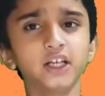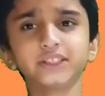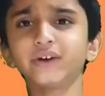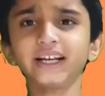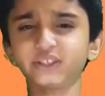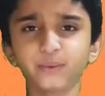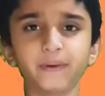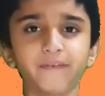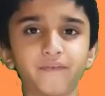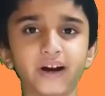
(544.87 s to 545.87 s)
So I should
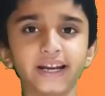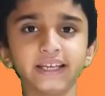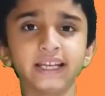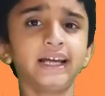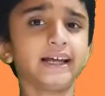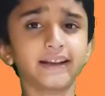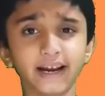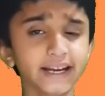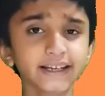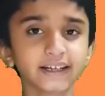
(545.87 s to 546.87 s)
be fine,
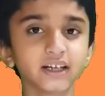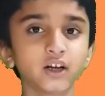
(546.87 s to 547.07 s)
right?